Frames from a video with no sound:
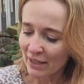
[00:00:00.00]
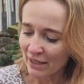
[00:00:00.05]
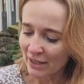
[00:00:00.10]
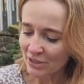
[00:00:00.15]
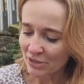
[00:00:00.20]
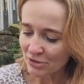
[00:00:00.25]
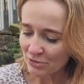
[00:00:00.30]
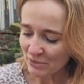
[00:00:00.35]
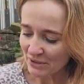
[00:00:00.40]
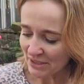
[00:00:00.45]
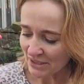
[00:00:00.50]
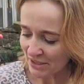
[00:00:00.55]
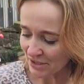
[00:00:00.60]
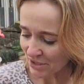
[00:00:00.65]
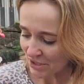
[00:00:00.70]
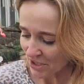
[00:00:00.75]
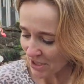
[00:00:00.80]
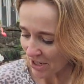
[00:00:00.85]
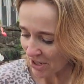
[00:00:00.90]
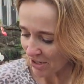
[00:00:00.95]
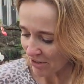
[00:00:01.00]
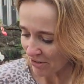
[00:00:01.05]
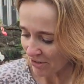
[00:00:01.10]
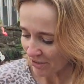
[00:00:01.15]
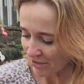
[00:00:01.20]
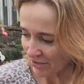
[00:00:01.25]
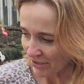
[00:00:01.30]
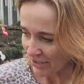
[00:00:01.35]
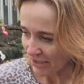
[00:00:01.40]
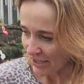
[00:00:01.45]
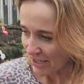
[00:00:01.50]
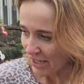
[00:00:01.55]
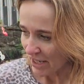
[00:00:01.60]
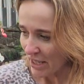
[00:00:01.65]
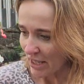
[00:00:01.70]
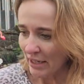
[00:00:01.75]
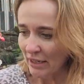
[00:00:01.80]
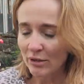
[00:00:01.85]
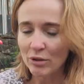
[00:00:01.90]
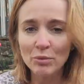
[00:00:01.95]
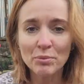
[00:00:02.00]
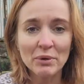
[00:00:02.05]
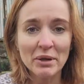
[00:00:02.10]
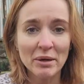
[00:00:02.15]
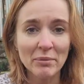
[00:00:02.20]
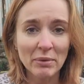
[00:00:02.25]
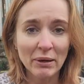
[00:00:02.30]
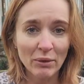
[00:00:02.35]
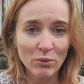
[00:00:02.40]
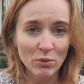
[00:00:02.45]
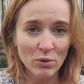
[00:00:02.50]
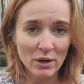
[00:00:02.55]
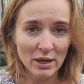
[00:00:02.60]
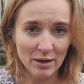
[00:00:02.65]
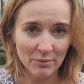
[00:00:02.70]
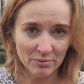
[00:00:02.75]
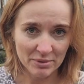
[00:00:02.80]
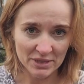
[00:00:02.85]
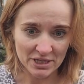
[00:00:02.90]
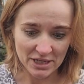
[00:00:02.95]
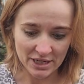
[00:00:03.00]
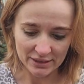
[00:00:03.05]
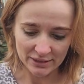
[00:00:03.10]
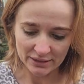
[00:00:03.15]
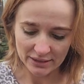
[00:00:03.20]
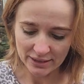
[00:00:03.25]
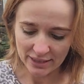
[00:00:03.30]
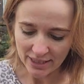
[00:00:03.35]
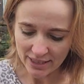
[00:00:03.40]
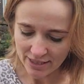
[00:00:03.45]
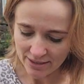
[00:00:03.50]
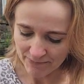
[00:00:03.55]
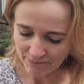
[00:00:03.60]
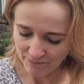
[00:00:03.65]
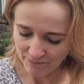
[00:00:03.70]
I just wanted to share a little bit about what happened yesterday.